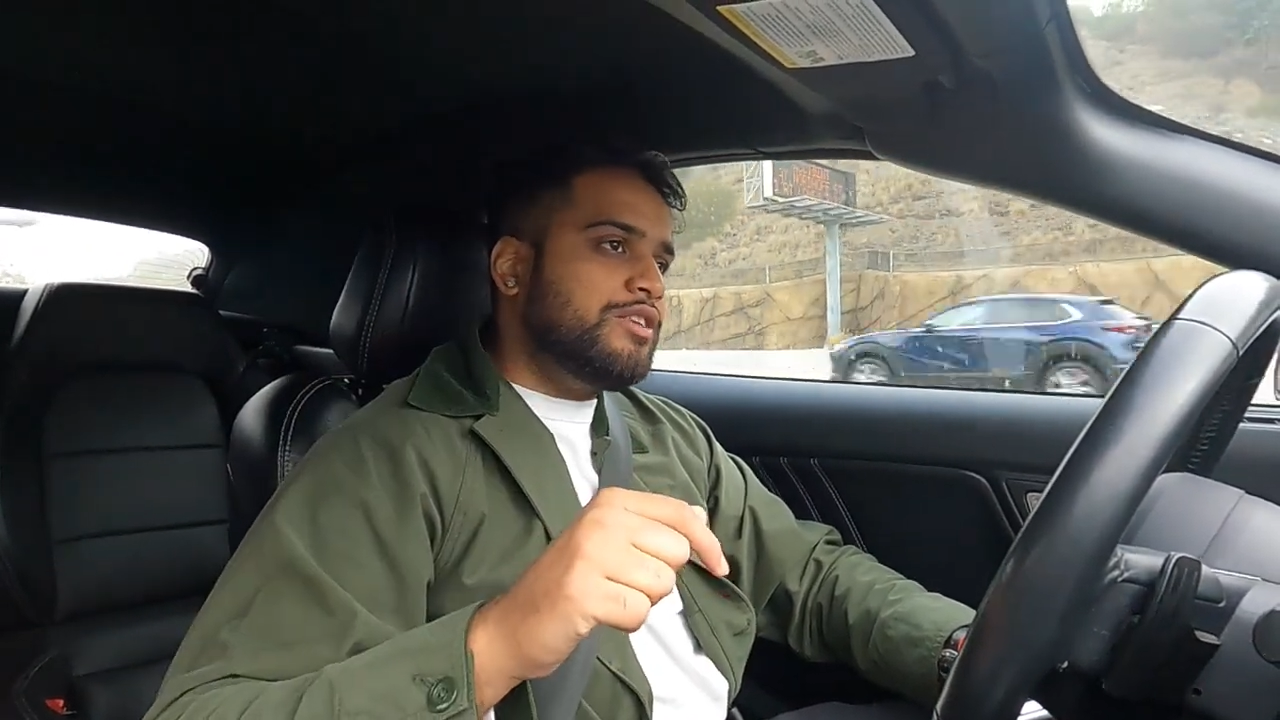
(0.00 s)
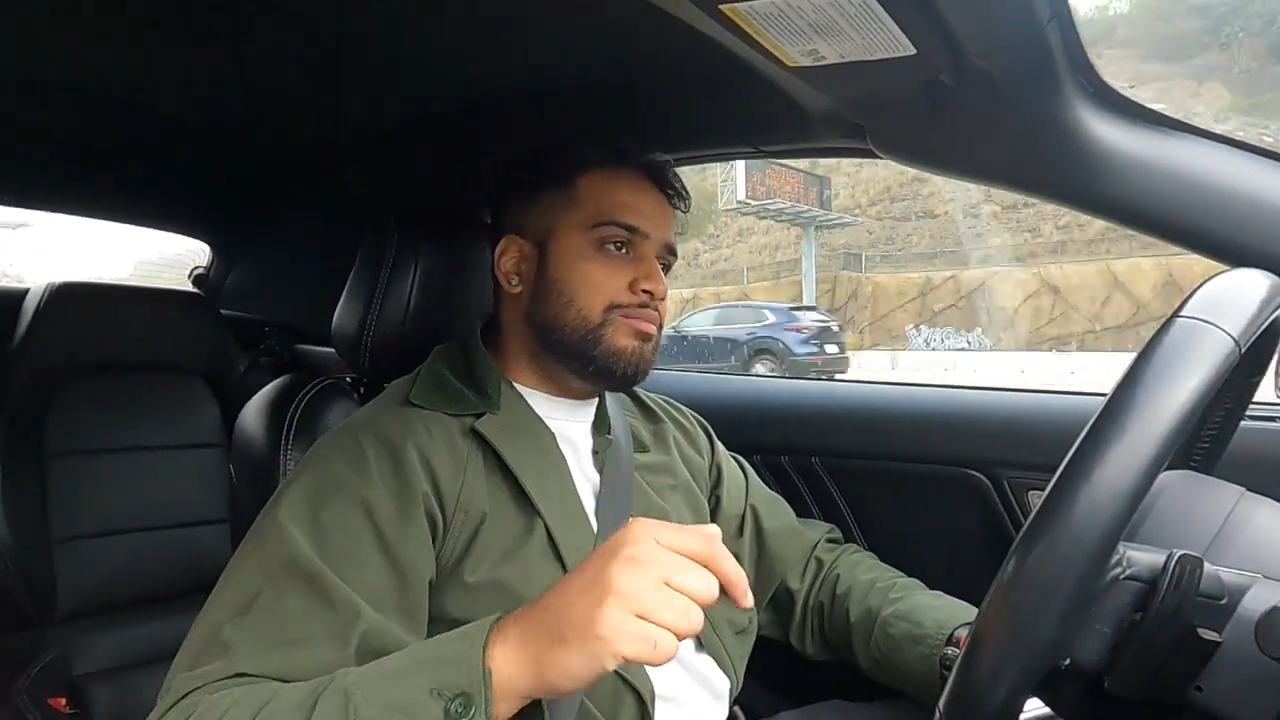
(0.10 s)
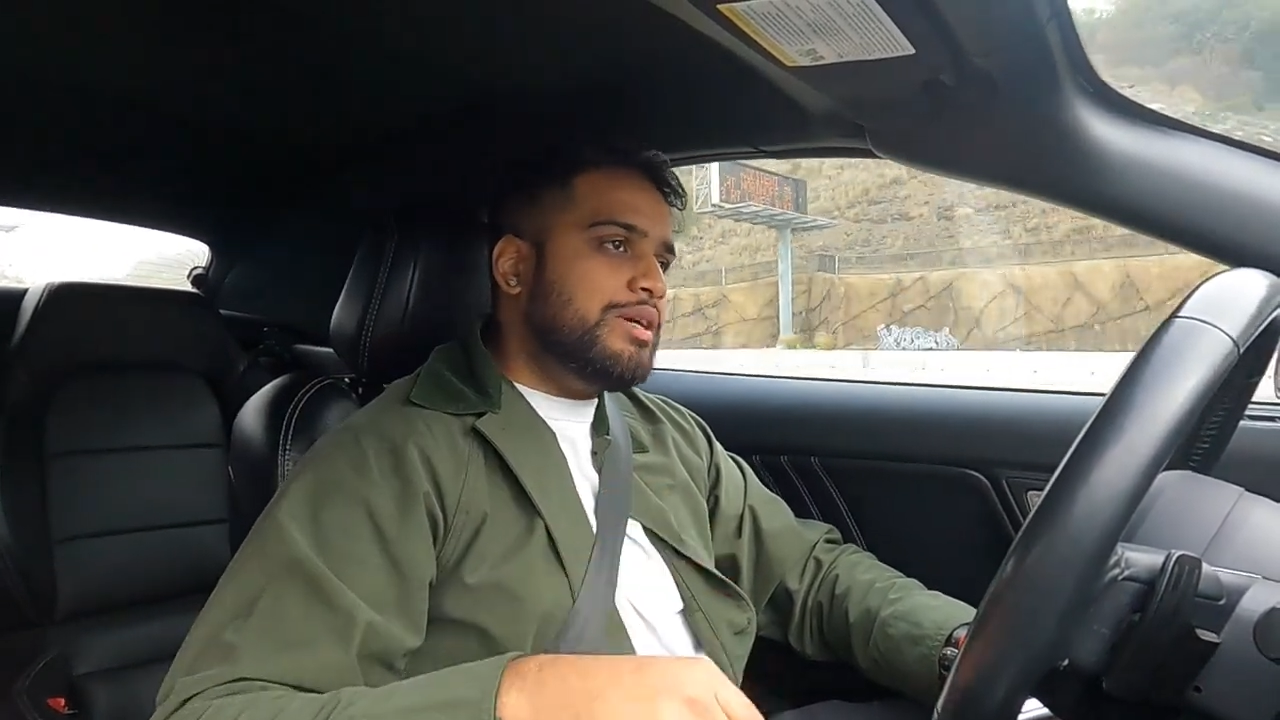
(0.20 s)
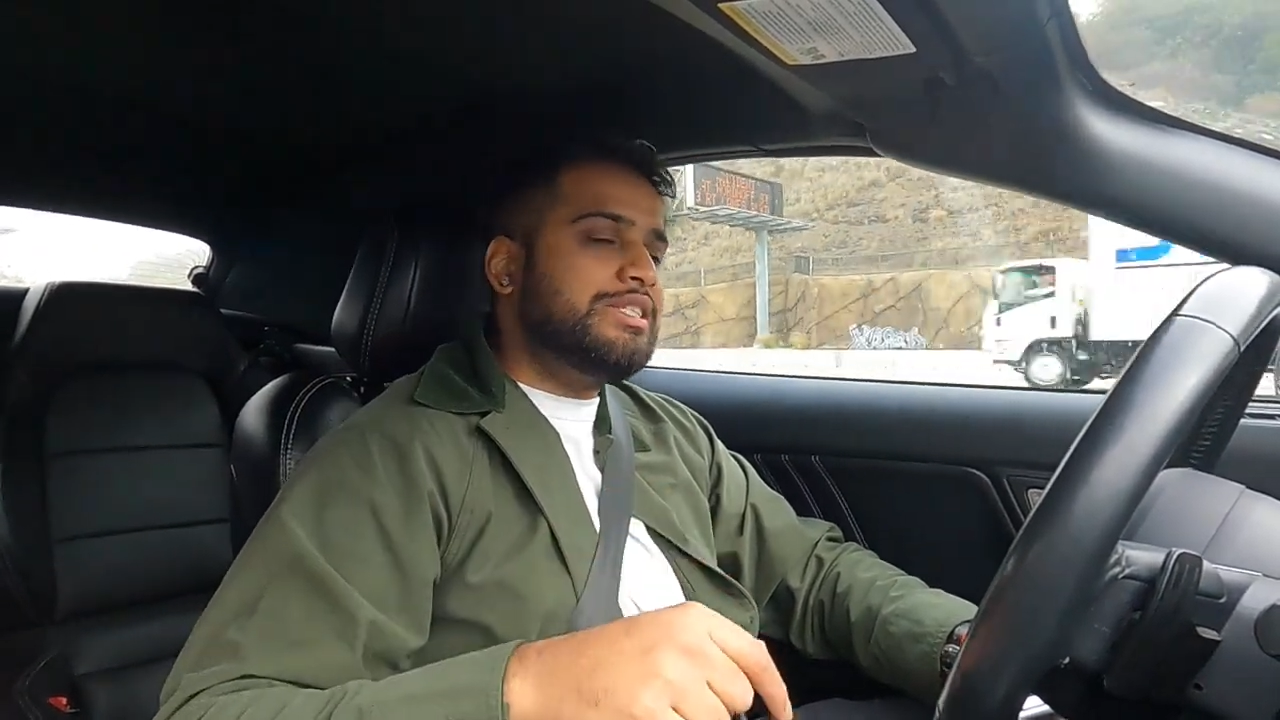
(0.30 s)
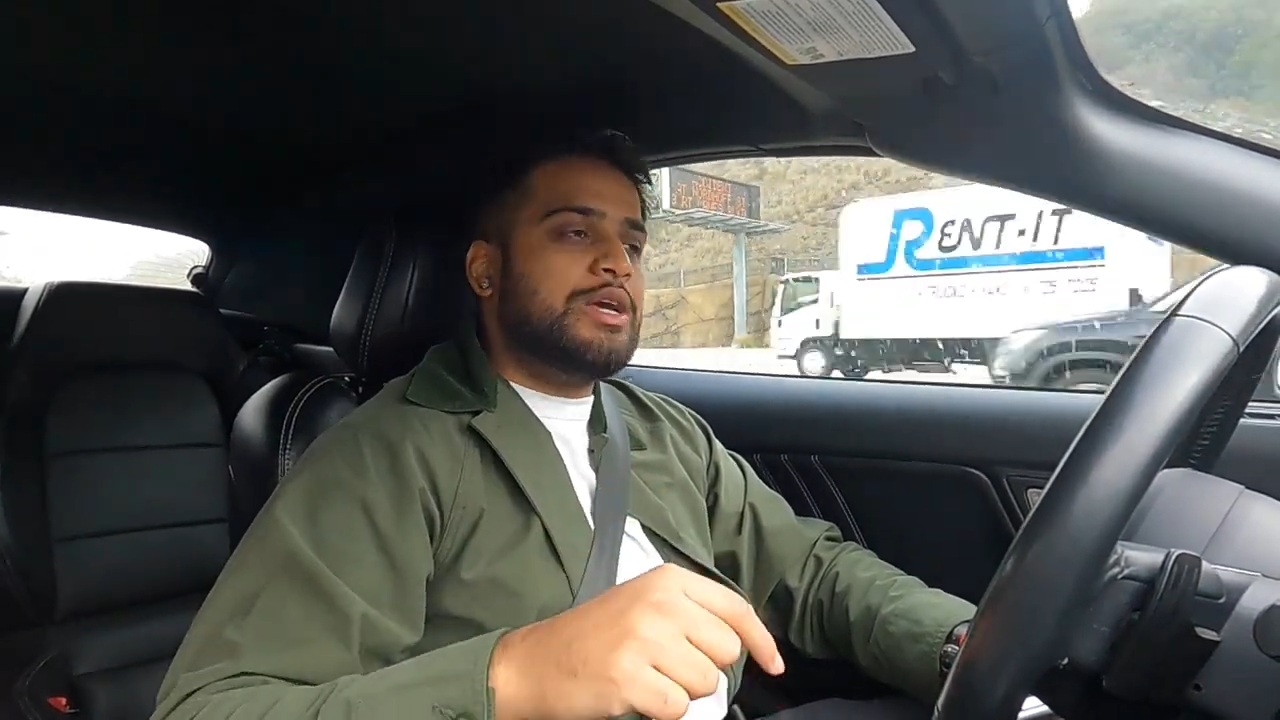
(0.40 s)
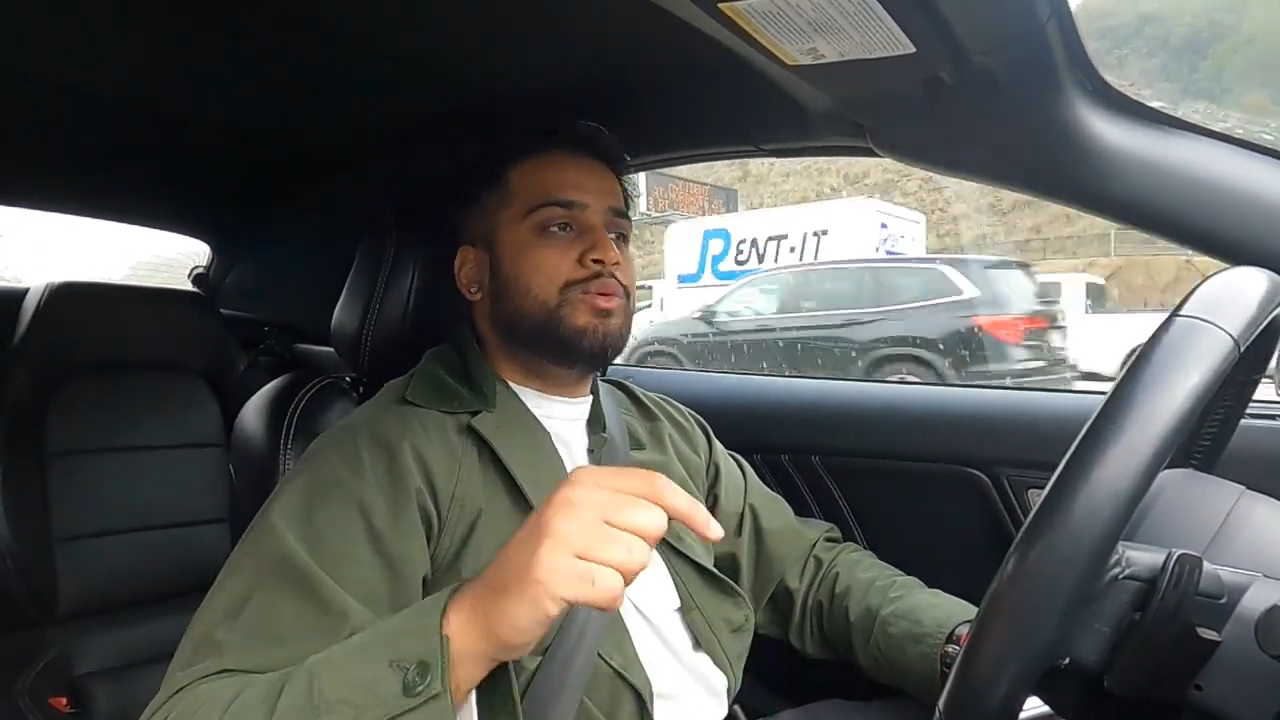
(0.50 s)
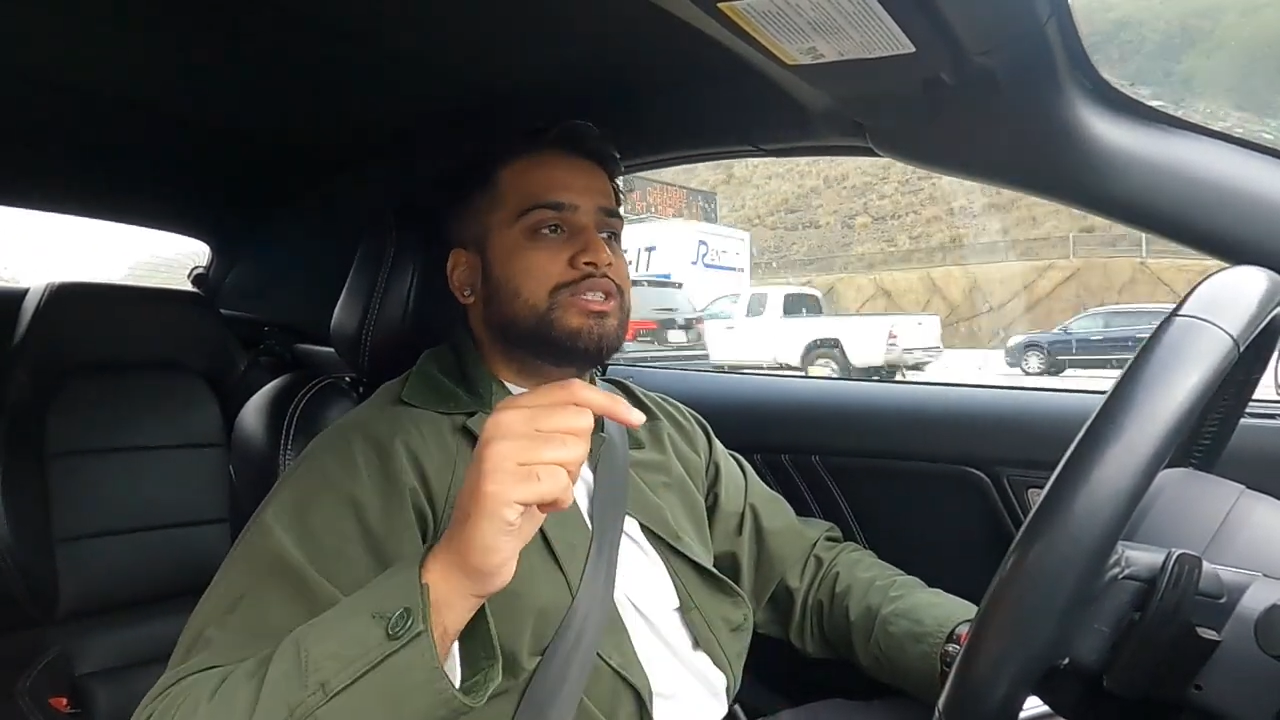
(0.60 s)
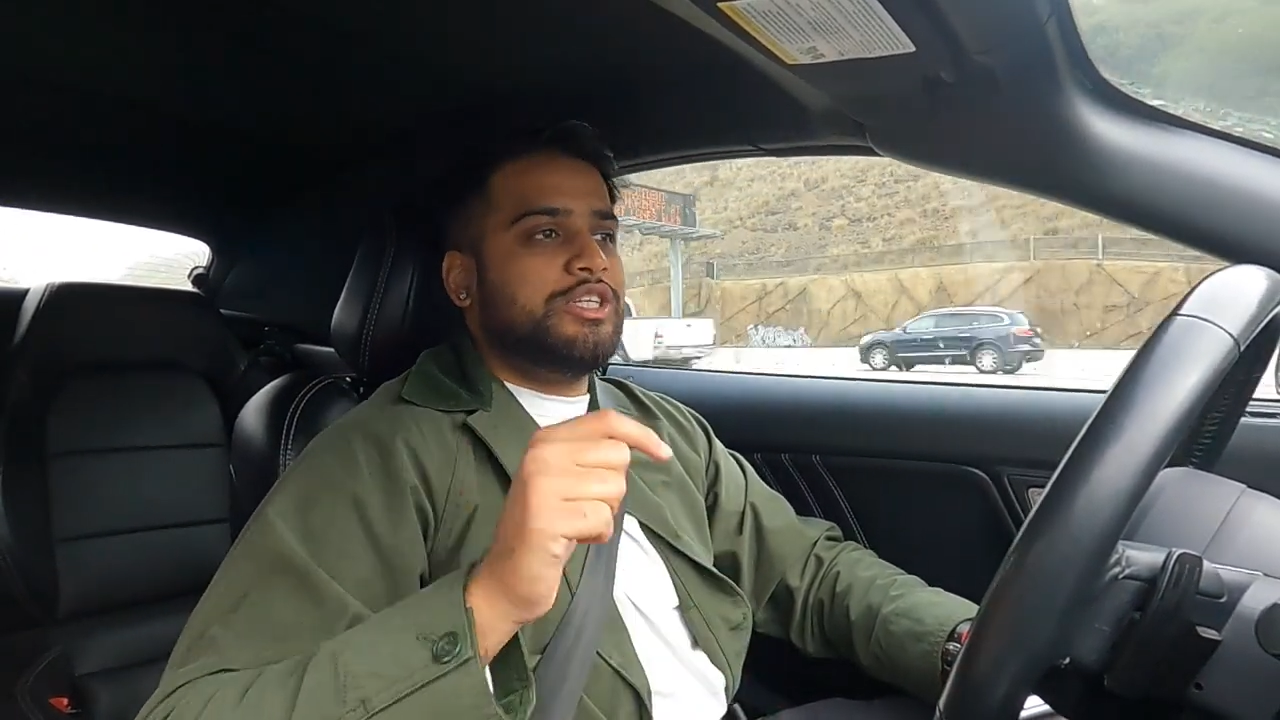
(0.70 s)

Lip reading: of Mustang was